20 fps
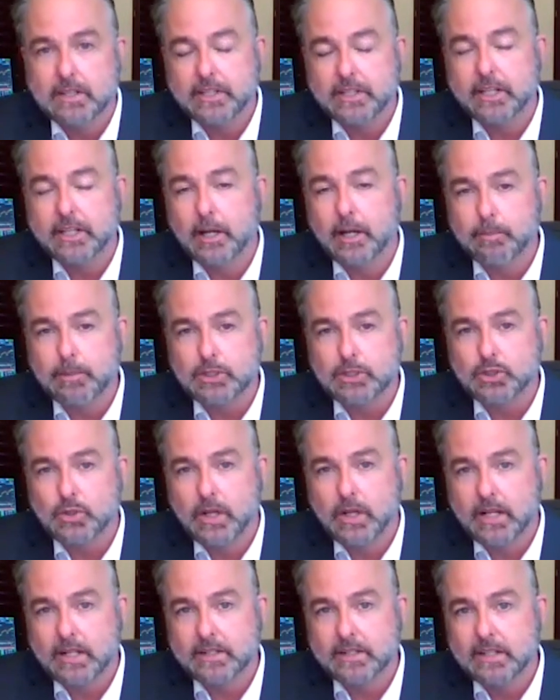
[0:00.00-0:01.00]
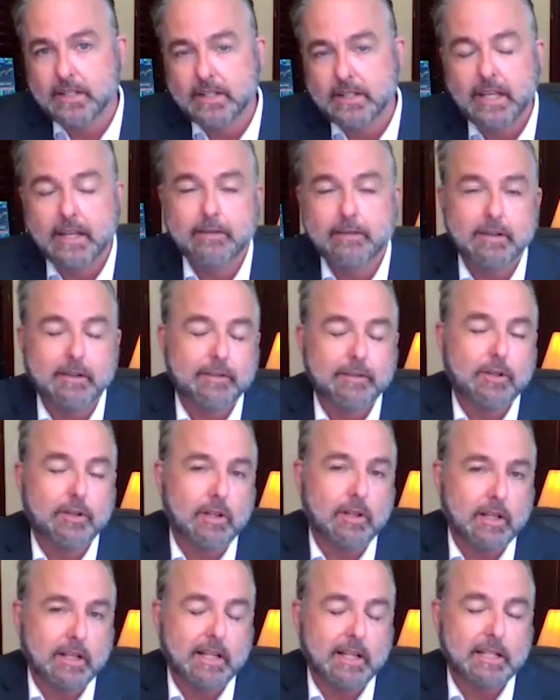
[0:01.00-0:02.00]
the upper trend, even if it
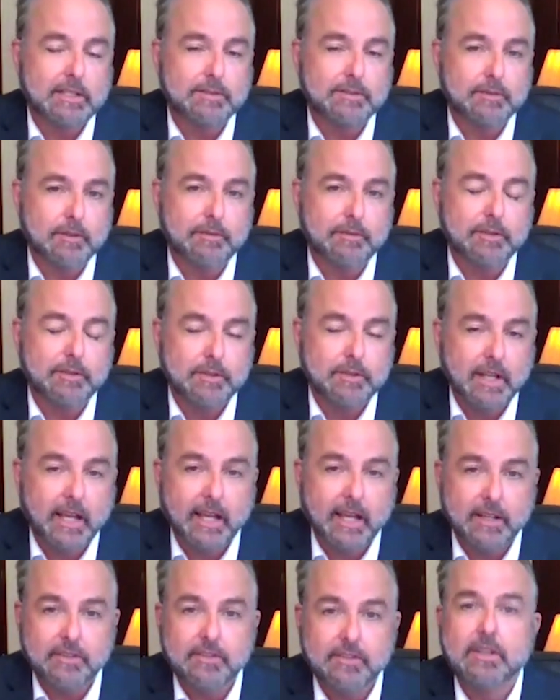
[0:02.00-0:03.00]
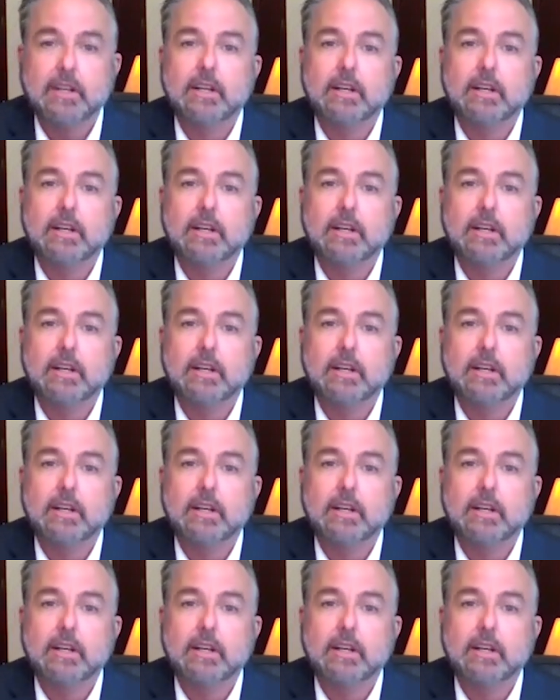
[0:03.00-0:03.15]
only lasts for a few days.